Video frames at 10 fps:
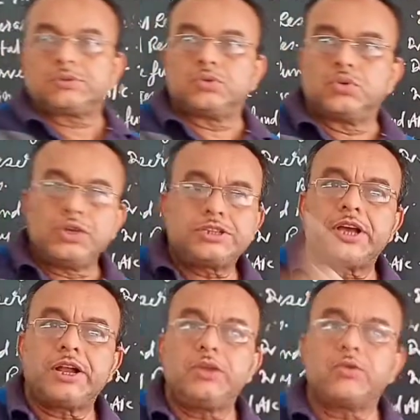which
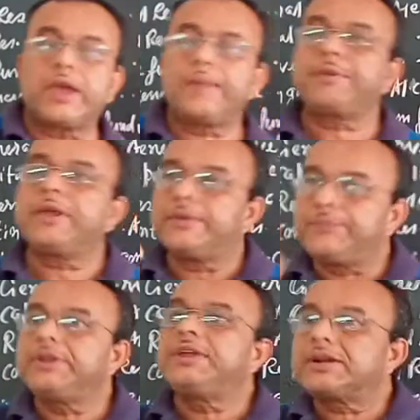year you kept?
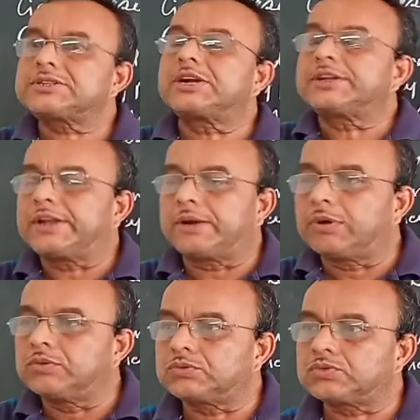Every year certain
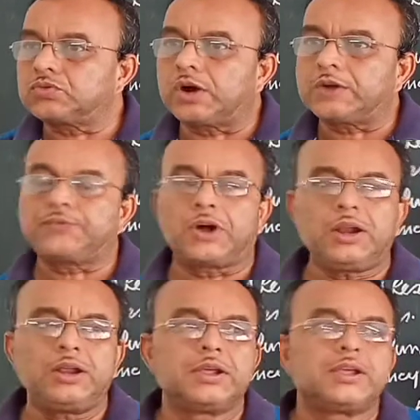amount. What for?
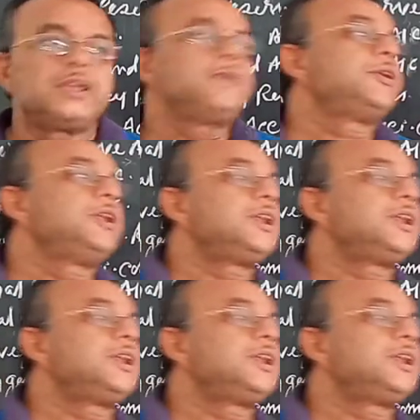If any